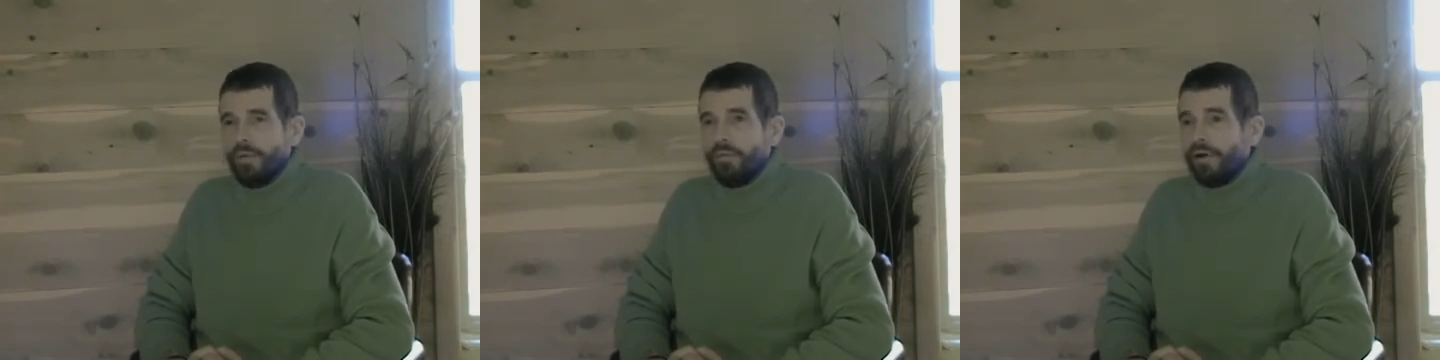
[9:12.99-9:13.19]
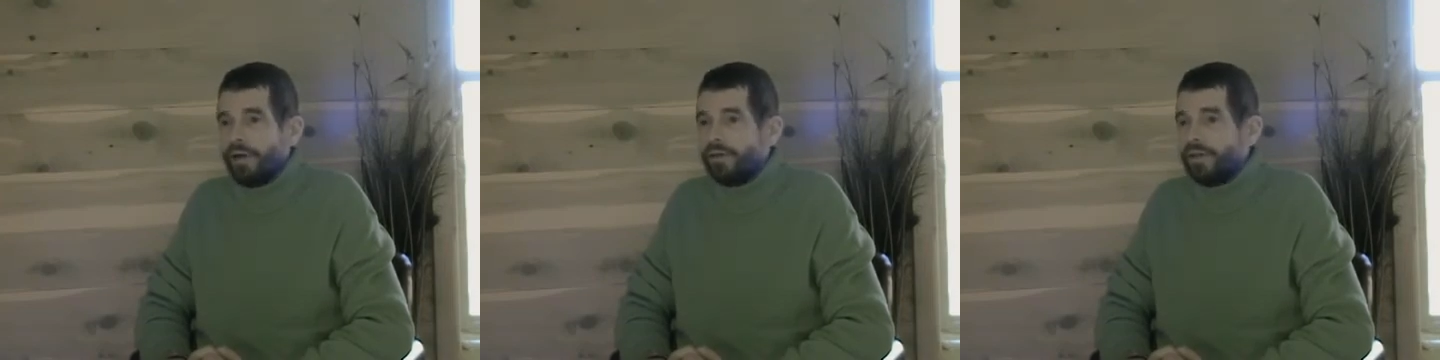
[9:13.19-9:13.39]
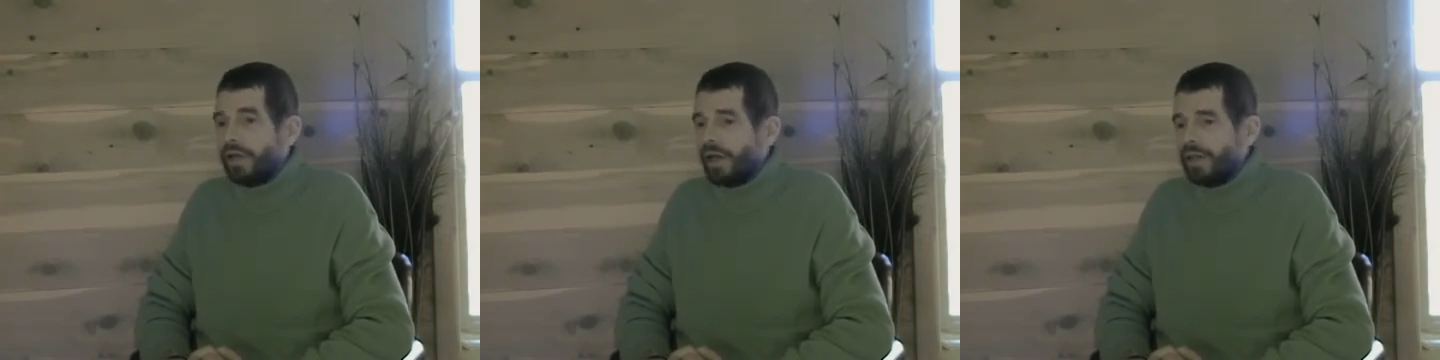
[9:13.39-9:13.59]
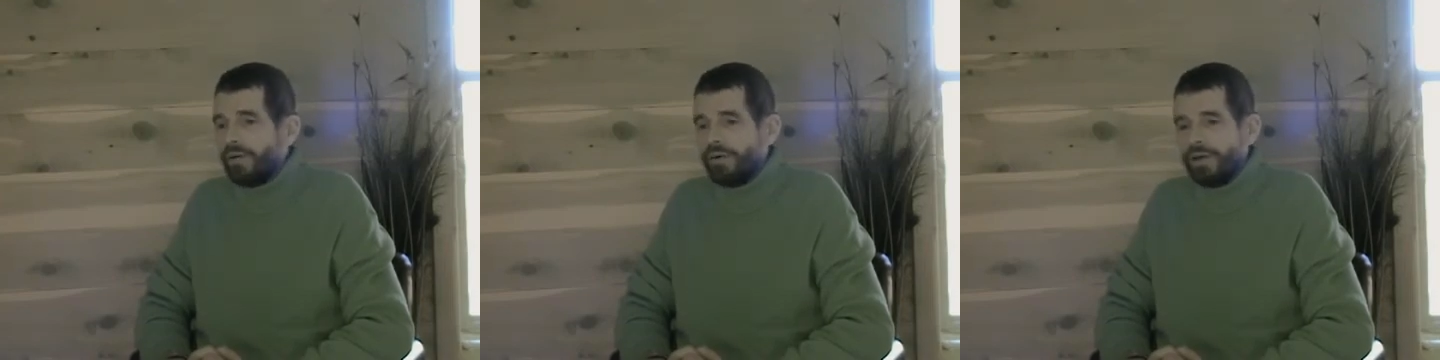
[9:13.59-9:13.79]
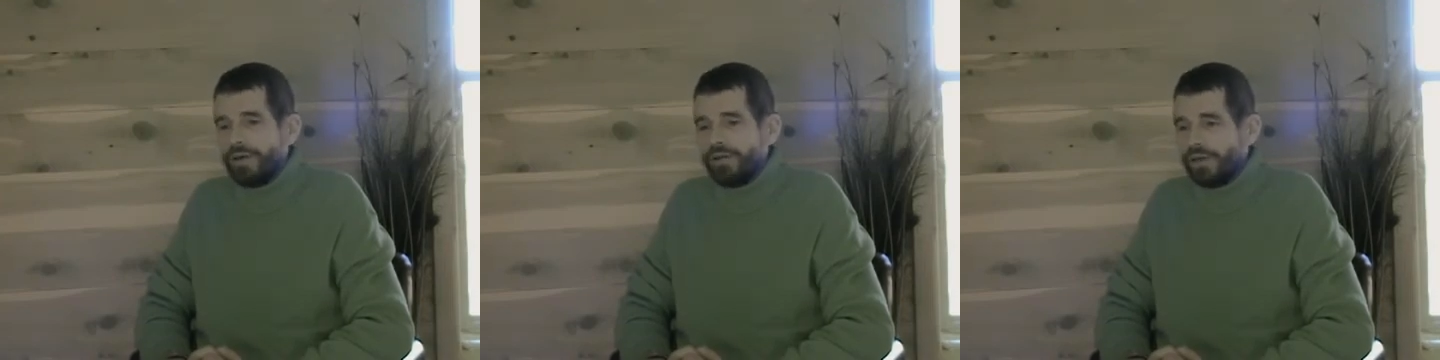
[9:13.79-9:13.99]
Whereas the other
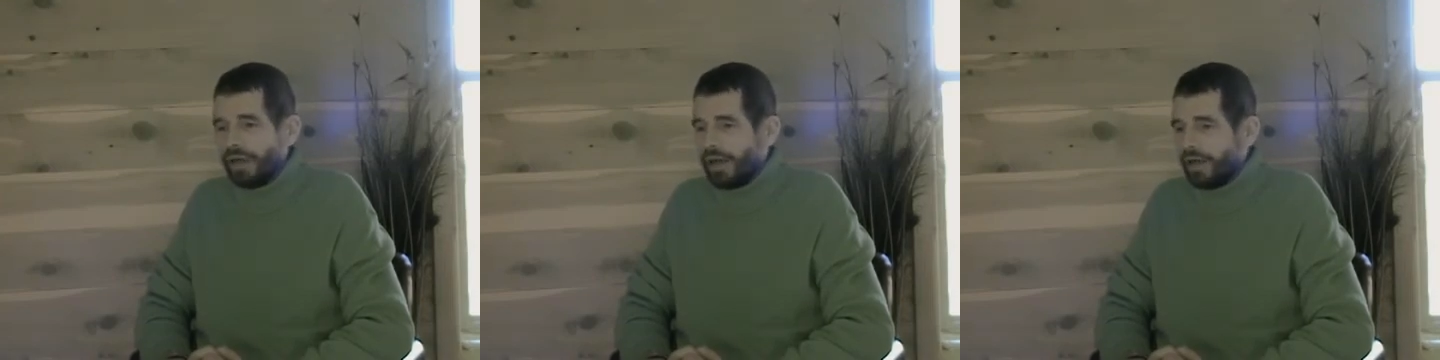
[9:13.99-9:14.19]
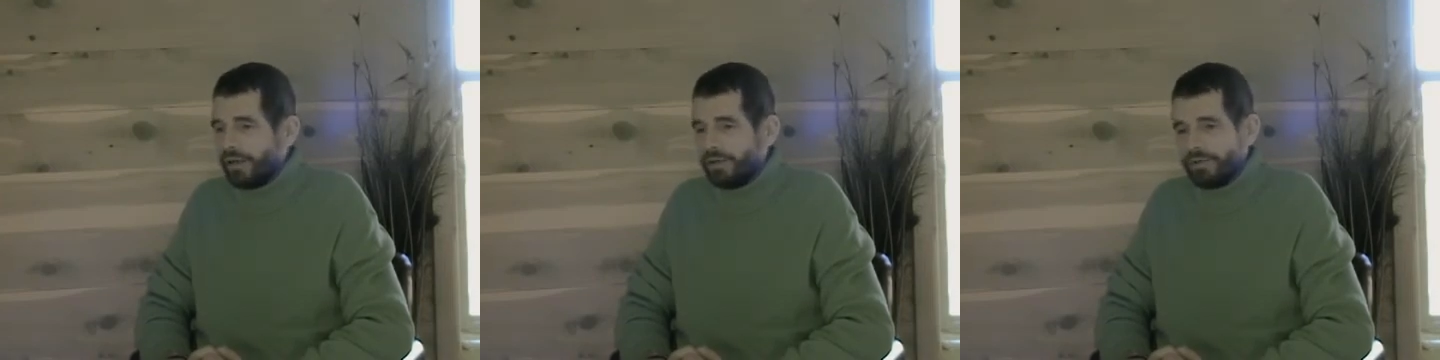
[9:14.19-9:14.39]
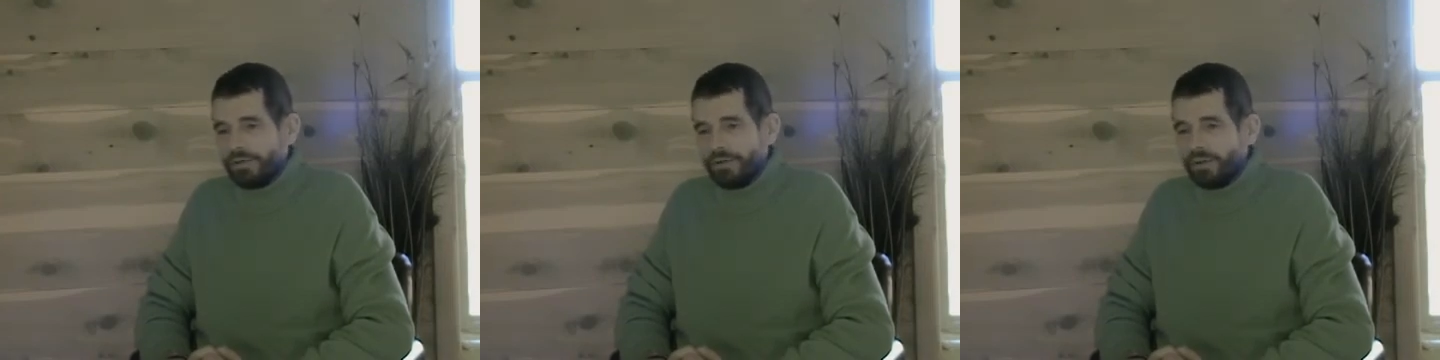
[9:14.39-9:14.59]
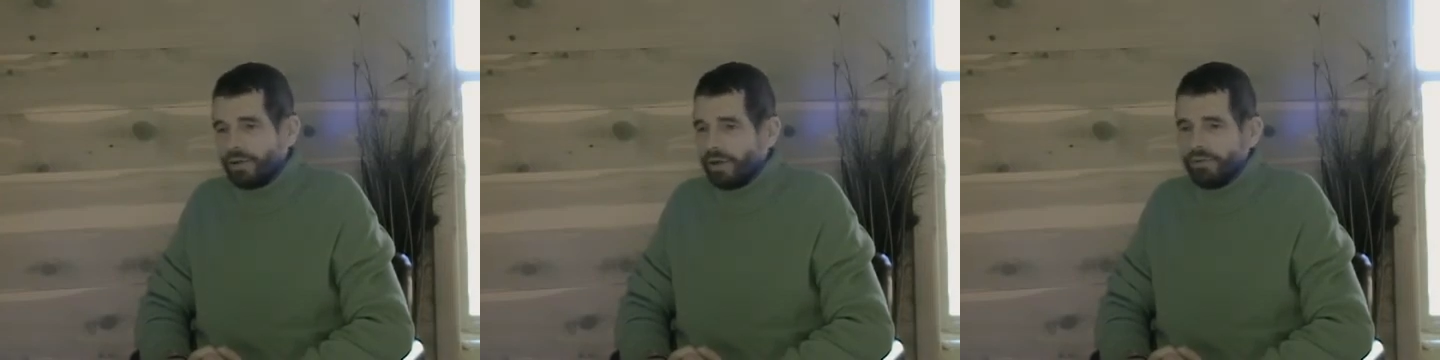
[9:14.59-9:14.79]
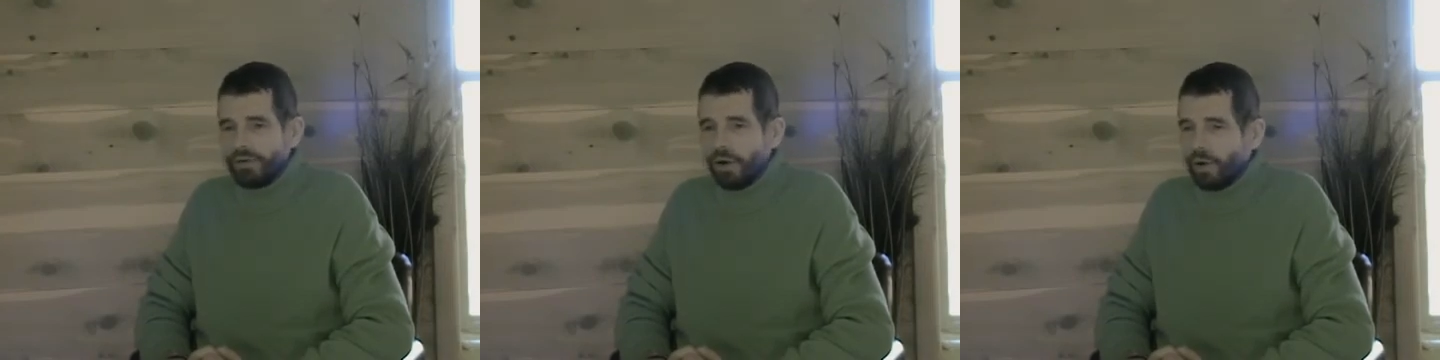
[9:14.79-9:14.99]
one is that
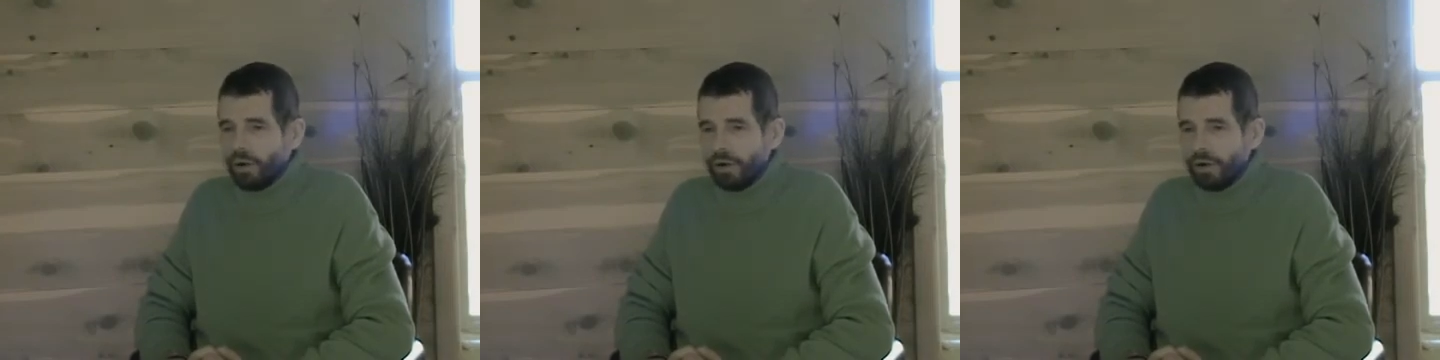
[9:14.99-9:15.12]
you have no